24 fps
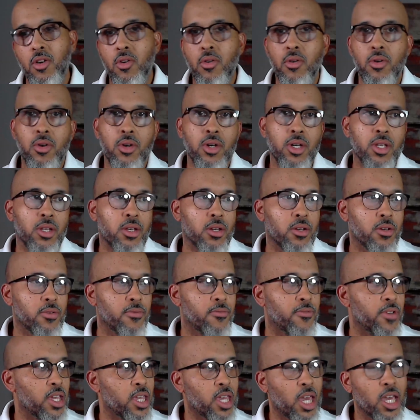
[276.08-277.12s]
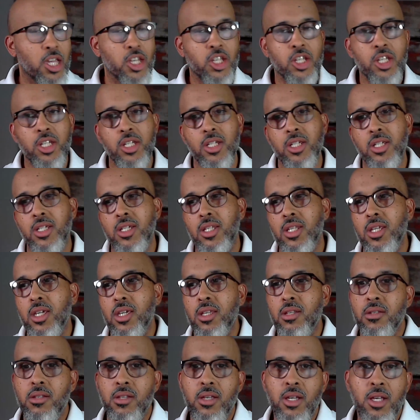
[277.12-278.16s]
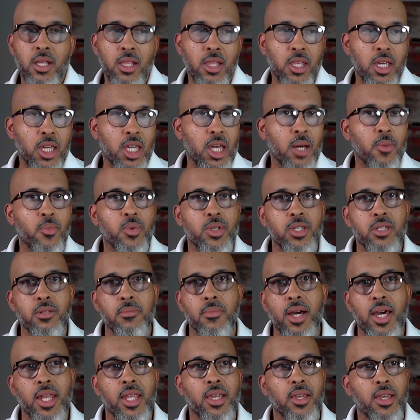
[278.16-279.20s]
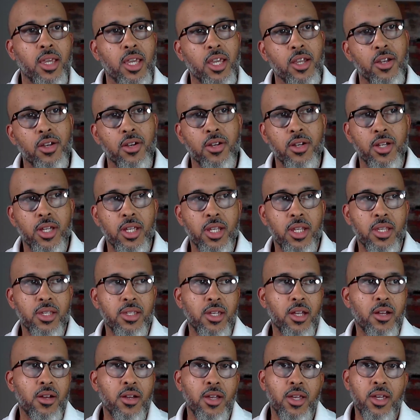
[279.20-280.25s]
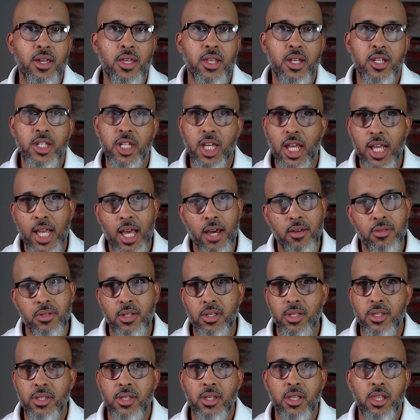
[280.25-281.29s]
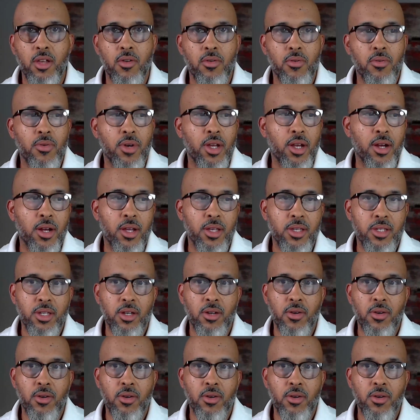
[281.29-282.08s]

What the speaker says: go on a vacation and link up with somebody here in this area to check out the local area.